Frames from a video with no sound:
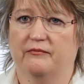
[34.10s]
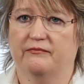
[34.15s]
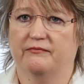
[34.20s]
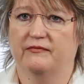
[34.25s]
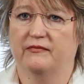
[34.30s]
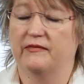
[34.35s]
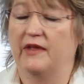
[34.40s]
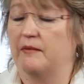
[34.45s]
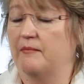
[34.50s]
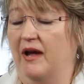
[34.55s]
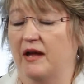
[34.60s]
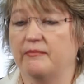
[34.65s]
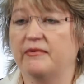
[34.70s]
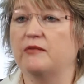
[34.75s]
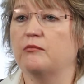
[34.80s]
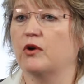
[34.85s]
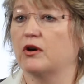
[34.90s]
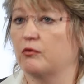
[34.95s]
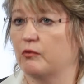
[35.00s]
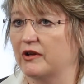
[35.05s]
they might be
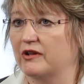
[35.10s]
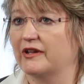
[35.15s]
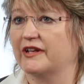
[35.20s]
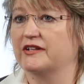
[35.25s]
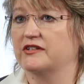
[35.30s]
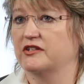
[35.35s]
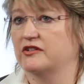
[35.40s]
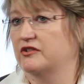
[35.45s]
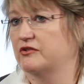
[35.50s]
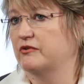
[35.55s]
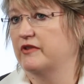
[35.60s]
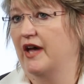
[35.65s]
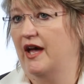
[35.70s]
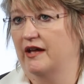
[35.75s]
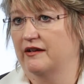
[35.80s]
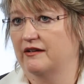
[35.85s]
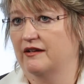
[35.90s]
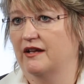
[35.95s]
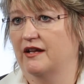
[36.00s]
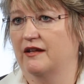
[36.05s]
more willing to do
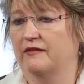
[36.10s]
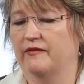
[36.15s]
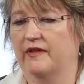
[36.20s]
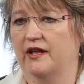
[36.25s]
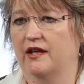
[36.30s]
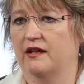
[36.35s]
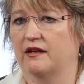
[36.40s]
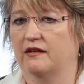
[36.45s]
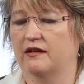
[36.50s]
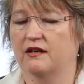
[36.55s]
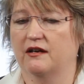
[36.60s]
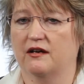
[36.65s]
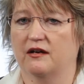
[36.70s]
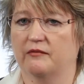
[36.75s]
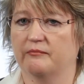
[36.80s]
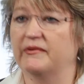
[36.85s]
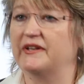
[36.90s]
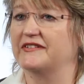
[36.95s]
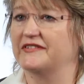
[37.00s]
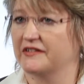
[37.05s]
that and then
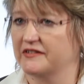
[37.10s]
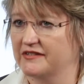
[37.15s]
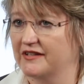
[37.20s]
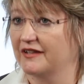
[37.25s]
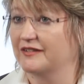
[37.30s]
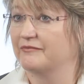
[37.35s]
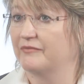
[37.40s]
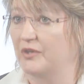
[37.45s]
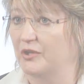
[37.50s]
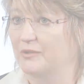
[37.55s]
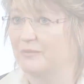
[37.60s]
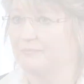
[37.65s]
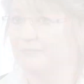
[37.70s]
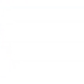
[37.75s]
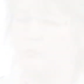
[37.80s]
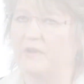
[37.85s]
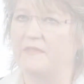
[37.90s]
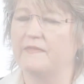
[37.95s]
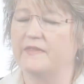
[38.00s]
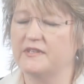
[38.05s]
be successful.
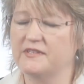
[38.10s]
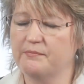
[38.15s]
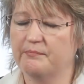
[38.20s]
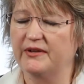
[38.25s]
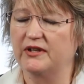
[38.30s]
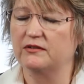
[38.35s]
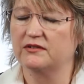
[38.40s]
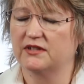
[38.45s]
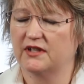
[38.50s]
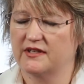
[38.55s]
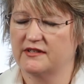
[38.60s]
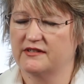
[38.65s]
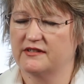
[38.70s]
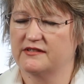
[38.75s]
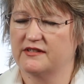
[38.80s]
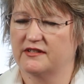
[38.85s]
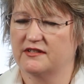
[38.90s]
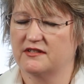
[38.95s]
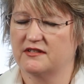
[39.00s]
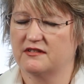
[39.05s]
What this bill does is
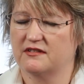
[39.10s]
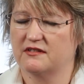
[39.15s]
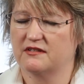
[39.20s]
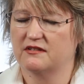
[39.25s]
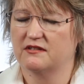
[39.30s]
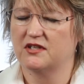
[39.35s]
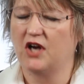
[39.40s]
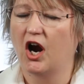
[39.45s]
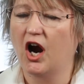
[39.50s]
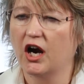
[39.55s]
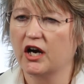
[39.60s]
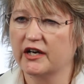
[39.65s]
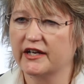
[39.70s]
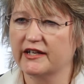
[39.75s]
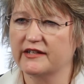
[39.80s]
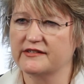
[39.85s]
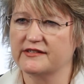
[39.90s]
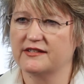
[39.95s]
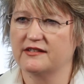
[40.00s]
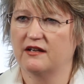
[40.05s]
it
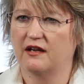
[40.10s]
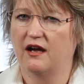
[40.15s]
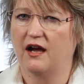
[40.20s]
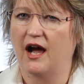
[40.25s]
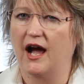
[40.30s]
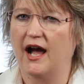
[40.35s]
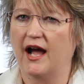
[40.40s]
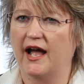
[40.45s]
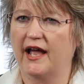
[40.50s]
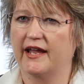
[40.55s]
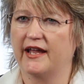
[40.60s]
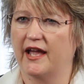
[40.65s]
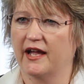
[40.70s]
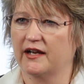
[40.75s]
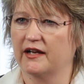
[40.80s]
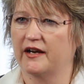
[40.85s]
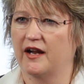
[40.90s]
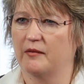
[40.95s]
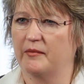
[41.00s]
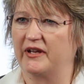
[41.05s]
targets high
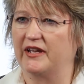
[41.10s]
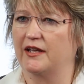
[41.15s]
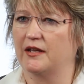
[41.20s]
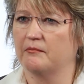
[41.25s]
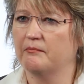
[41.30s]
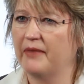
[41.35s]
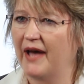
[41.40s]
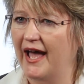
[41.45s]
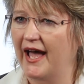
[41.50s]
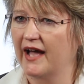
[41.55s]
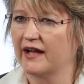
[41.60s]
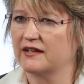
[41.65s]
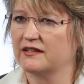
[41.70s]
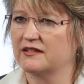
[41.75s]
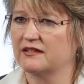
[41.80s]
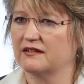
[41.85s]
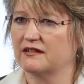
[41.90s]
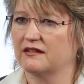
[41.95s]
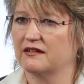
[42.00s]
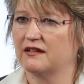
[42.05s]
economic impact
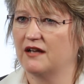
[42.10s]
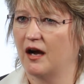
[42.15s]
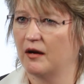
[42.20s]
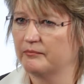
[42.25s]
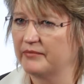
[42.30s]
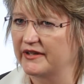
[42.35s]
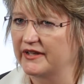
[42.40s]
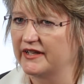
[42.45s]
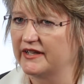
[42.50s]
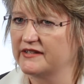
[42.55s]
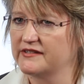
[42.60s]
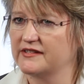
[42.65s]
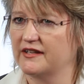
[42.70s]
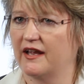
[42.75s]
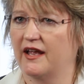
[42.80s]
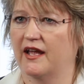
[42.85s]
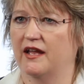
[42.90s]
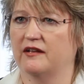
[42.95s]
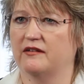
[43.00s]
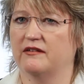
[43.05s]
companies
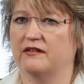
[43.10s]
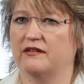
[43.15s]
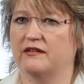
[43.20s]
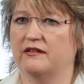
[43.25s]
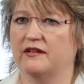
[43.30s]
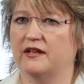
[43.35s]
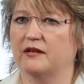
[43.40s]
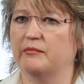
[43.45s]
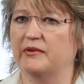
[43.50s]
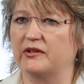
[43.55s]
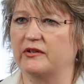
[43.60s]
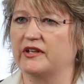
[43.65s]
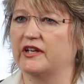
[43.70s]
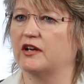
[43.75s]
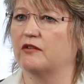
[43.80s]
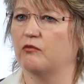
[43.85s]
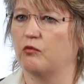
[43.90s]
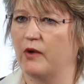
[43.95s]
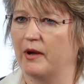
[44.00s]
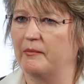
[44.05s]
and the ability
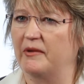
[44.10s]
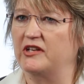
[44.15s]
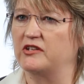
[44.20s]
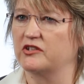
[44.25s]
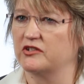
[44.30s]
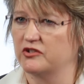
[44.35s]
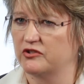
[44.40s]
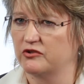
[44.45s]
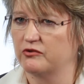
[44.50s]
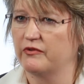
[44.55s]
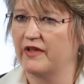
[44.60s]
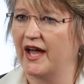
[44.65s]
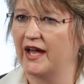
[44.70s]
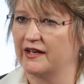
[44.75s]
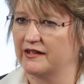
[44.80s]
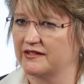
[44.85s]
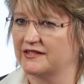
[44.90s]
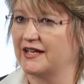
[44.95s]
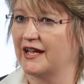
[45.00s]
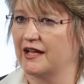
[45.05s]
of women to do that
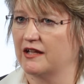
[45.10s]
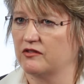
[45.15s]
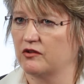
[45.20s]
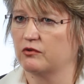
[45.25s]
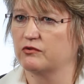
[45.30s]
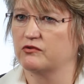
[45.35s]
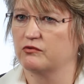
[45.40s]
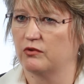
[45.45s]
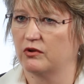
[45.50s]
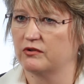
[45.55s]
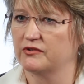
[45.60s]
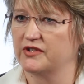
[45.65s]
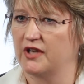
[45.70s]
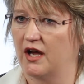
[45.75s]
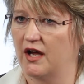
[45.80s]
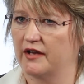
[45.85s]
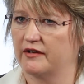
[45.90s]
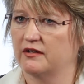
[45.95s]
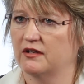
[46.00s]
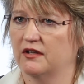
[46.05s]
and take those roles
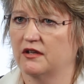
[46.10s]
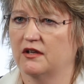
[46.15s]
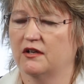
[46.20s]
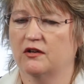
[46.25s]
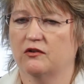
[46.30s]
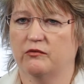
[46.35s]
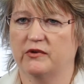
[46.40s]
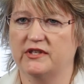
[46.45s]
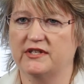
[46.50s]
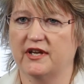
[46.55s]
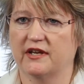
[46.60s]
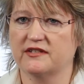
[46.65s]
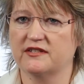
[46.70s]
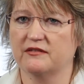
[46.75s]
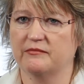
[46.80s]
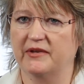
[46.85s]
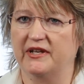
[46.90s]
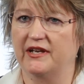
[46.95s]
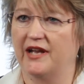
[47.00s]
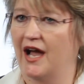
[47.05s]
on. We tend to
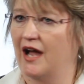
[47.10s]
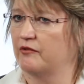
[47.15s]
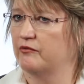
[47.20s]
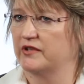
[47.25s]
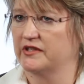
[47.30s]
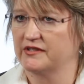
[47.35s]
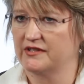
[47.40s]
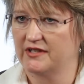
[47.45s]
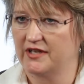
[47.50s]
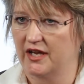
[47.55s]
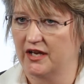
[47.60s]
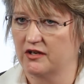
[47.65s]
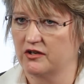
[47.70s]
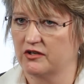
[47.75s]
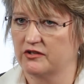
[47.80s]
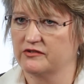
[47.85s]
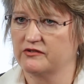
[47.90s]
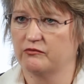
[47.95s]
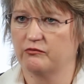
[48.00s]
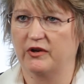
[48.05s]
be not risk
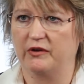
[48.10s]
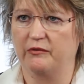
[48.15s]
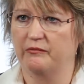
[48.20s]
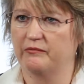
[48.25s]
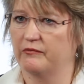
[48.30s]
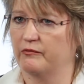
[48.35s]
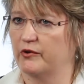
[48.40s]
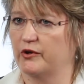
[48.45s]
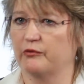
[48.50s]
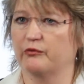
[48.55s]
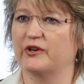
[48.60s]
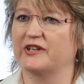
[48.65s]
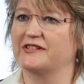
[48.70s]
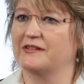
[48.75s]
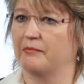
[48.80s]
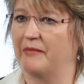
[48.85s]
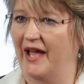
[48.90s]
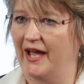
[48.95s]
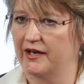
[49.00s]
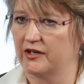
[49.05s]
takers. We're risk
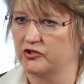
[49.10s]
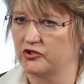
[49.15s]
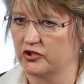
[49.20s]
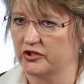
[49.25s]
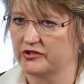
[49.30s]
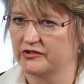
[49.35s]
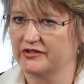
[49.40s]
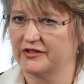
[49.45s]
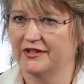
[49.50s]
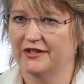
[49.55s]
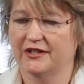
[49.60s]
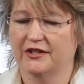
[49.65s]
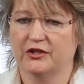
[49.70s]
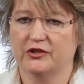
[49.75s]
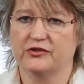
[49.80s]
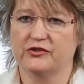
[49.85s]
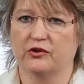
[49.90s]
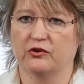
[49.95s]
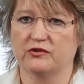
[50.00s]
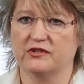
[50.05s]
managers.
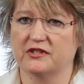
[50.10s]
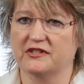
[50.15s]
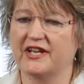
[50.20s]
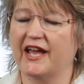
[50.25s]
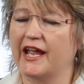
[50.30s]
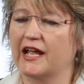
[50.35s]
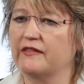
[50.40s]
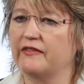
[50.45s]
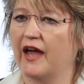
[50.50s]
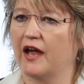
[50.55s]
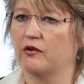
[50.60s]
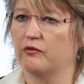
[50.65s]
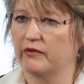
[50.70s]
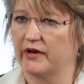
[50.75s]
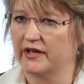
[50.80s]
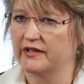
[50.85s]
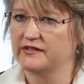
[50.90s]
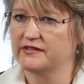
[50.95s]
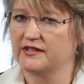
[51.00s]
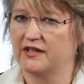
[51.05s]
So to take that
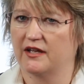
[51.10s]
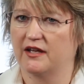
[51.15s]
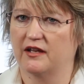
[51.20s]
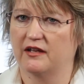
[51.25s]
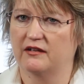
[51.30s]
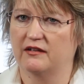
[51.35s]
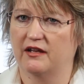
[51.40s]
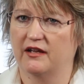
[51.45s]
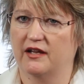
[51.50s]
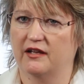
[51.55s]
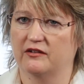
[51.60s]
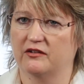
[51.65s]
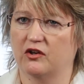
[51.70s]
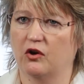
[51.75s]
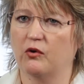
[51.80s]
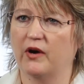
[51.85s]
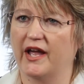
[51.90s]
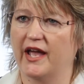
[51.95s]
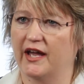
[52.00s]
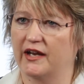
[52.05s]
risk and
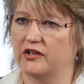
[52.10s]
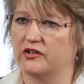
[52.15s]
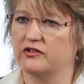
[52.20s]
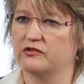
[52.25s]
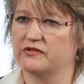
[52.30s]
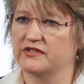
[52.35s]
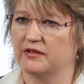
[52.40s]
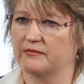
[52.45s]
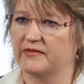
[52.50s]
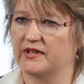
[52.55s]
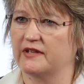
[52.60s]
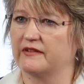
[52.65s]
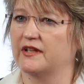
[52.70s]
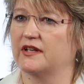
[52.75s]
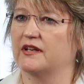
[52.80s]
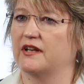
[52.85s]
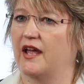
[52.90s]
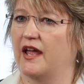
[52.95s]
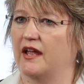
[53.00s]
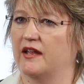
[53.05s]
go ahead and do something that
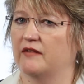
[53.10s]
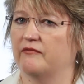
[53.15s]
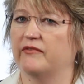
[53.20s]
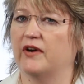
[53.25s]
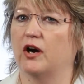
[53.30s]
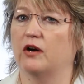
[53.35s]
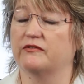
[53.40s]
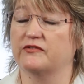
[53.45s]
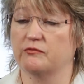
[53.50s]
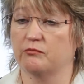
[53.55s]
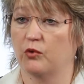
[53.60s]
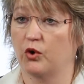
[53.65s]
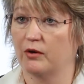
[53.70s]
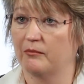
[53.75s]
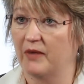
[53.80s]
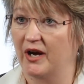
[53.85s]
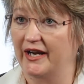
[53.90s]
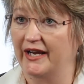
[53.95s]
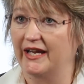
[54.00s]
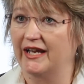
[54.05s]
involves more
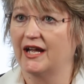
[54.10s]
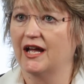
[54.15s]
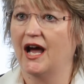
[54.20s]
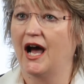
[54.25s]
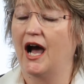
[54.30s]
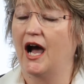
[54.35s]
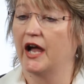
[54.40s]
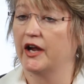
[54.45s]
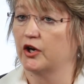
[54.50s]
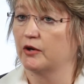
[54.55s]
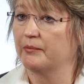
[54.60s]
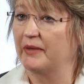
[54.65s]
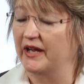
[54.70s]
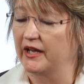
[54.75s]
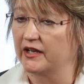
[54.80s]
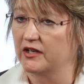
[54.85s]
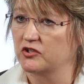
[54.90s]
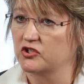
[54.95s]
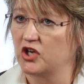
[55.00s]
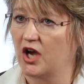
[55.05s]
money, higher
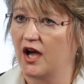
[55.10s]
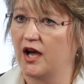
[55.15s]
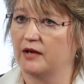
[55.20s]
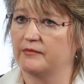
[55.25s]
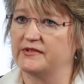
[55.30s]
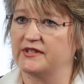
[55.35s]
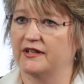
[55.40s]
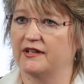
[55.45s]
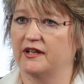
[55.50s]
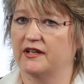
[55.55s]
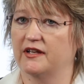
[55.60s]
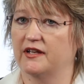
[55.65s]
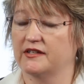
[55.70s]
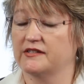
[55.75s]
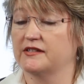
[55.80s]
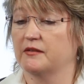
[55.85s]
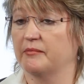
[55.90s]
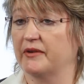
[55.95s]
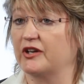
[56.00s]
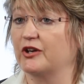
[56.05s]
paying jobs, it's
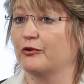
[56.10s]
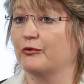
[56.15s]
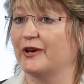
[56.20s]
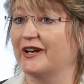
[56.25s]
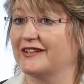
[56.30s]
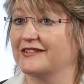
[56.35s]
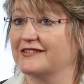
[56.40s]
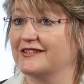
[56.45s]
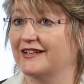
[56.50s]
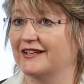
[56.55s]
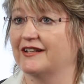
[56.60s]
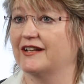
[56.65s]
a bigger risk,